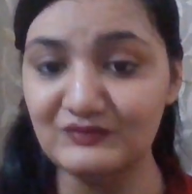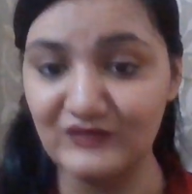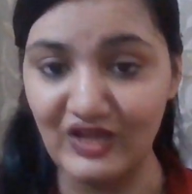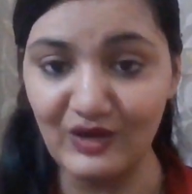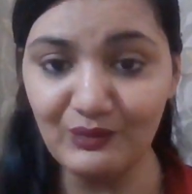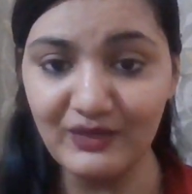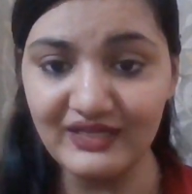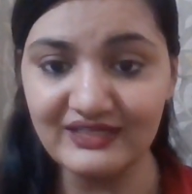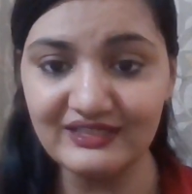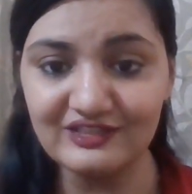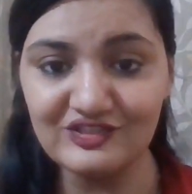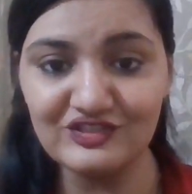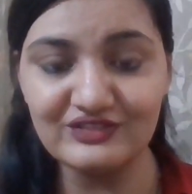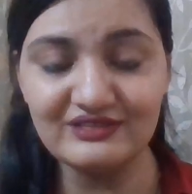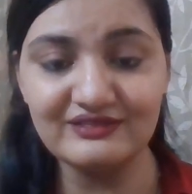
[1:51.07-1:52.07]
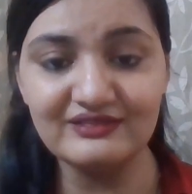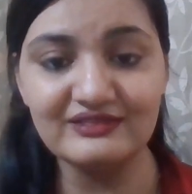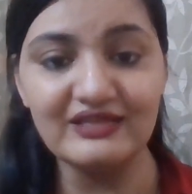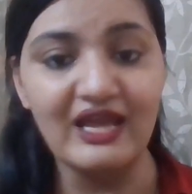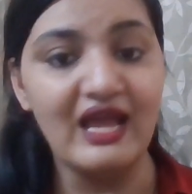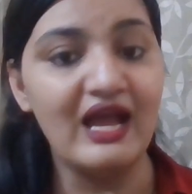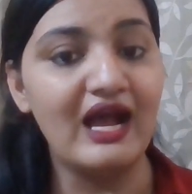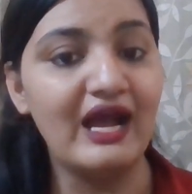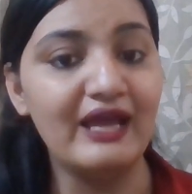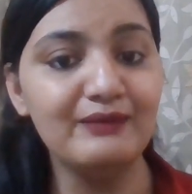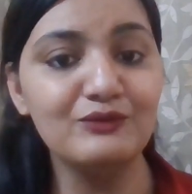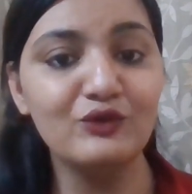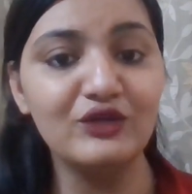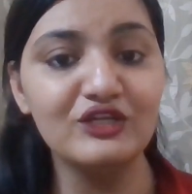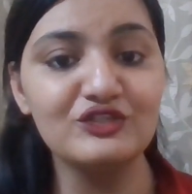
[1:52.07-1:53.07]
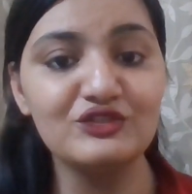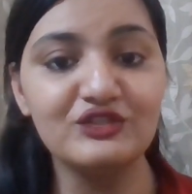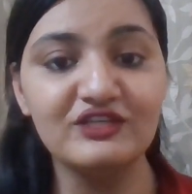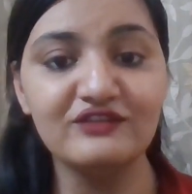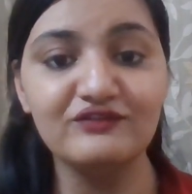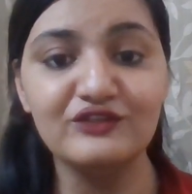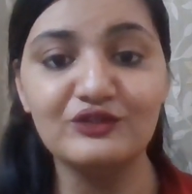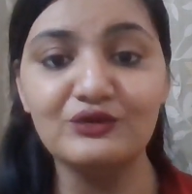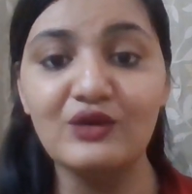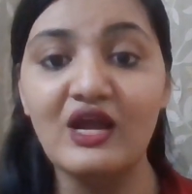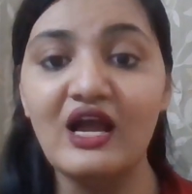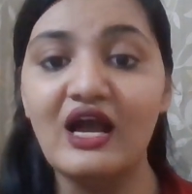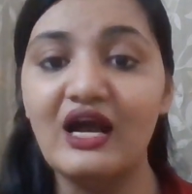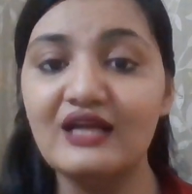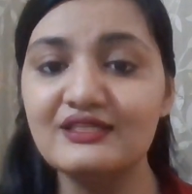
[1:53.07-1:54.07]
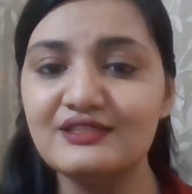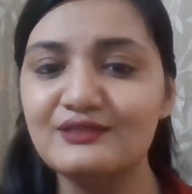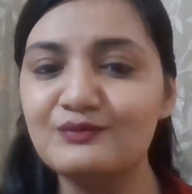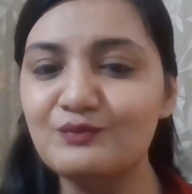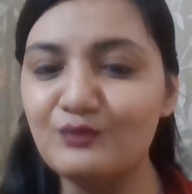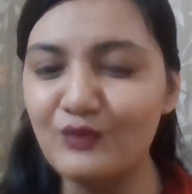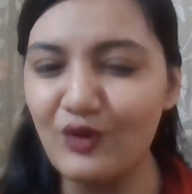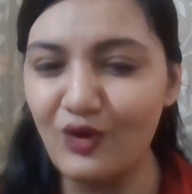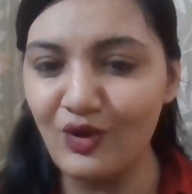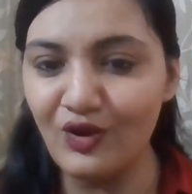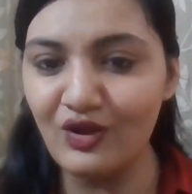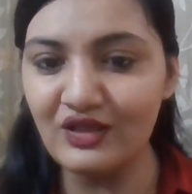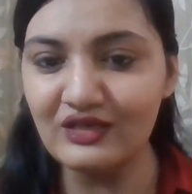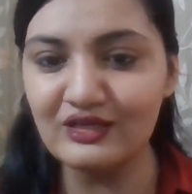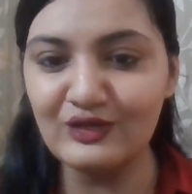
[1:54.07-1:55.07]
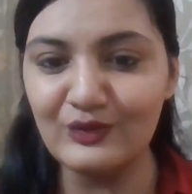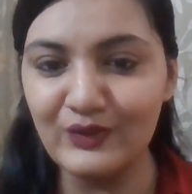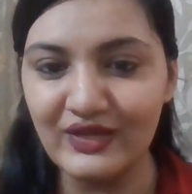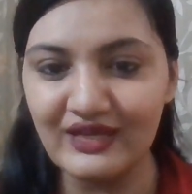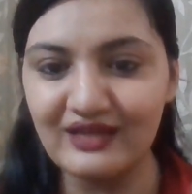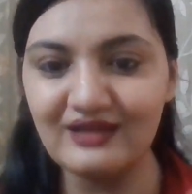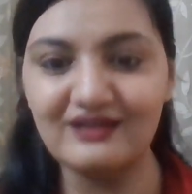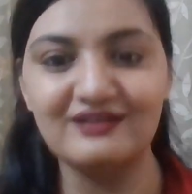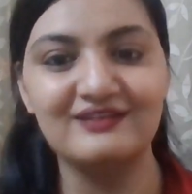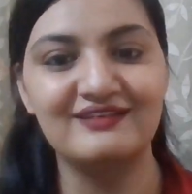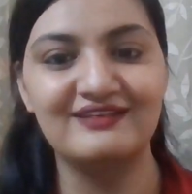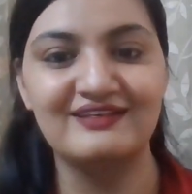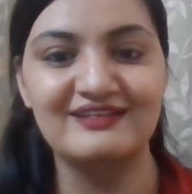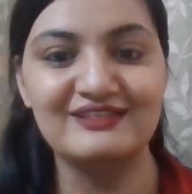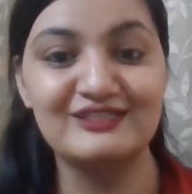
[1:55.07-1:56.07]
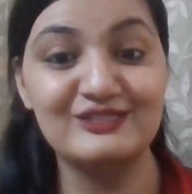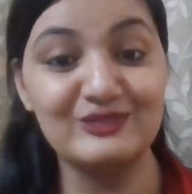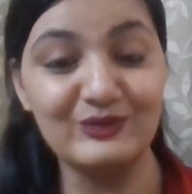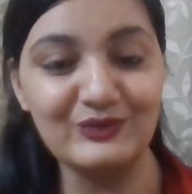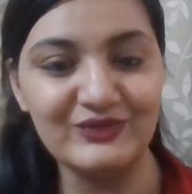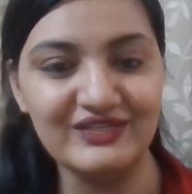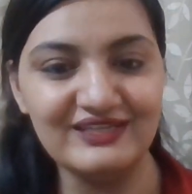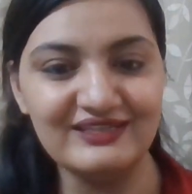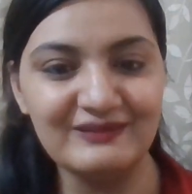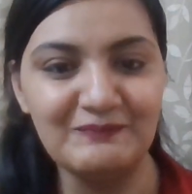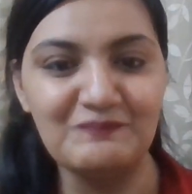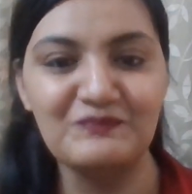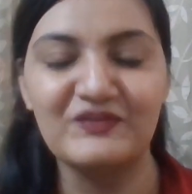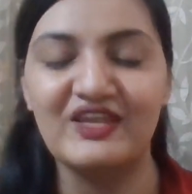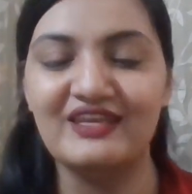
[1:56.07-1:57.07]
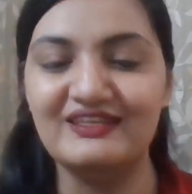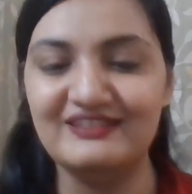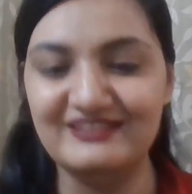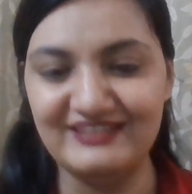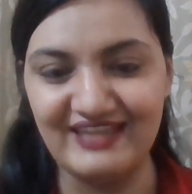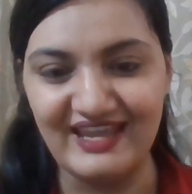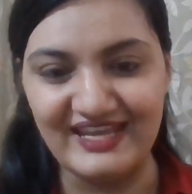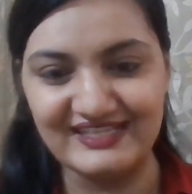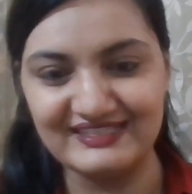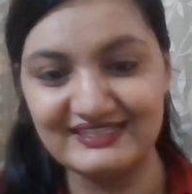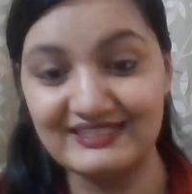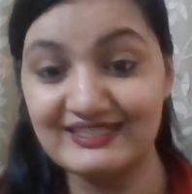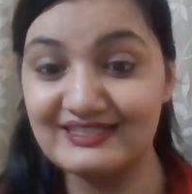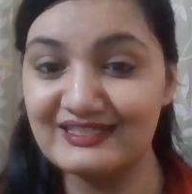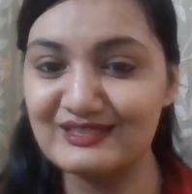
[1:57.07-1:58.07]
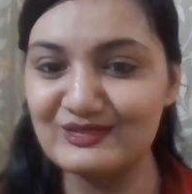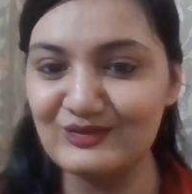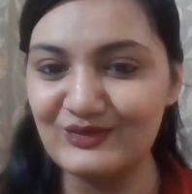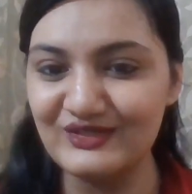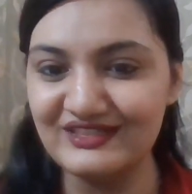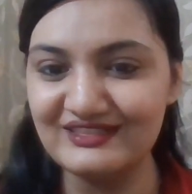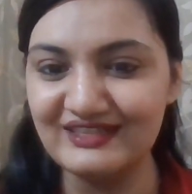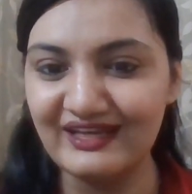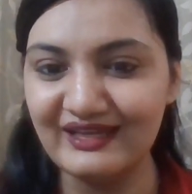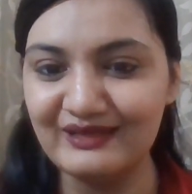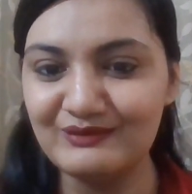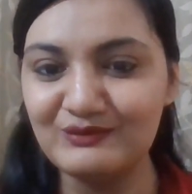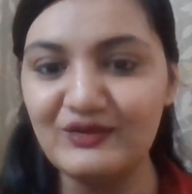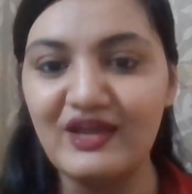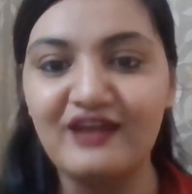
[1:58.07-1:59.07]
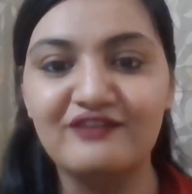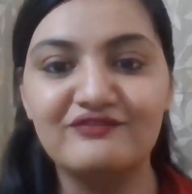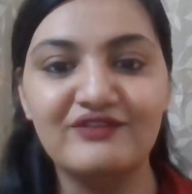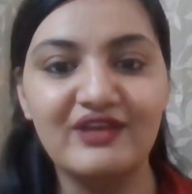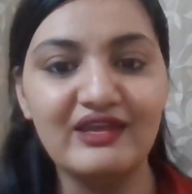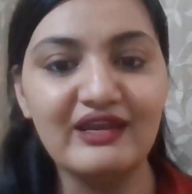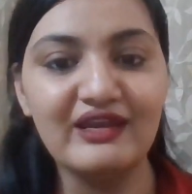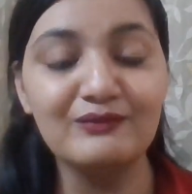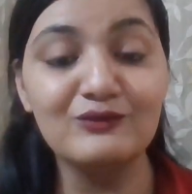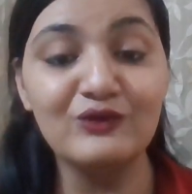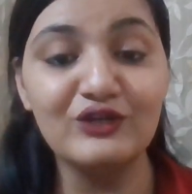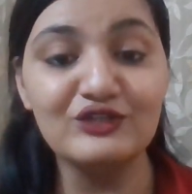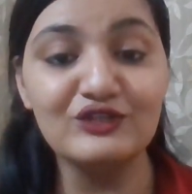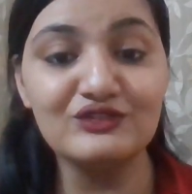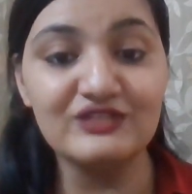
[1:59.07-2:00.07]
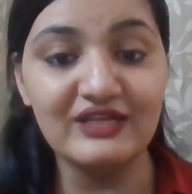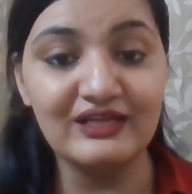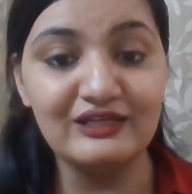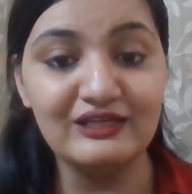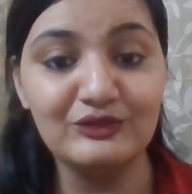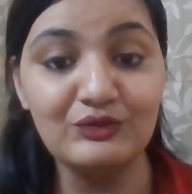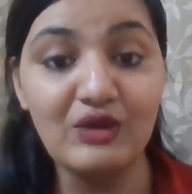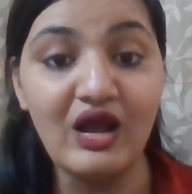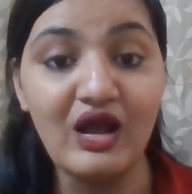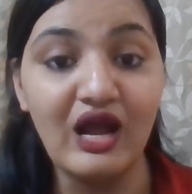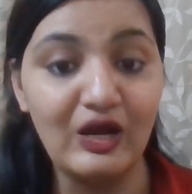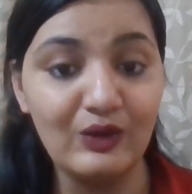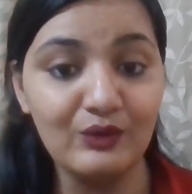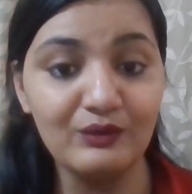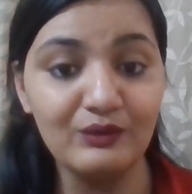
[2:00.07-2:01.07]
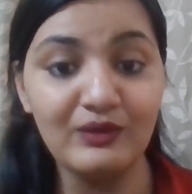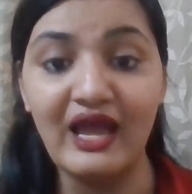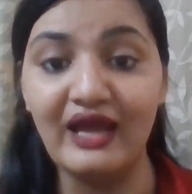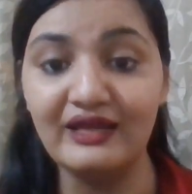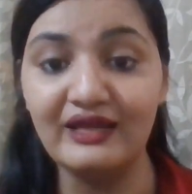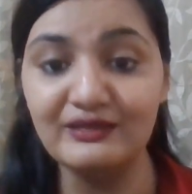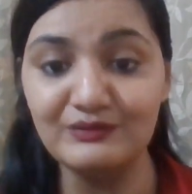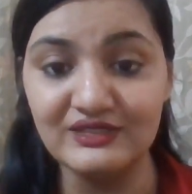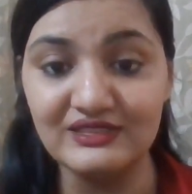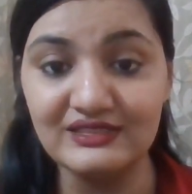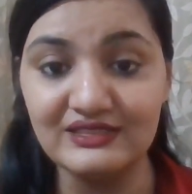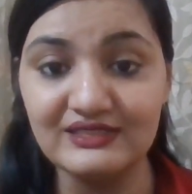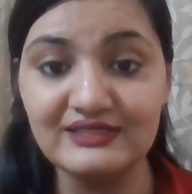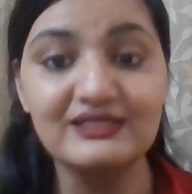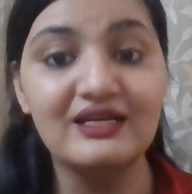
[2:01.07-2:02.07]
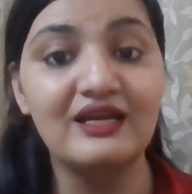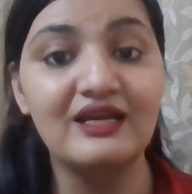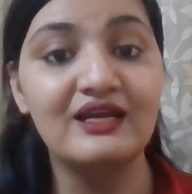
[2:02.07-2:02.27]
Now, my dear children, I'm going to give you a small, quick story. Yes, this is a story time where I'm going to tell you how animals,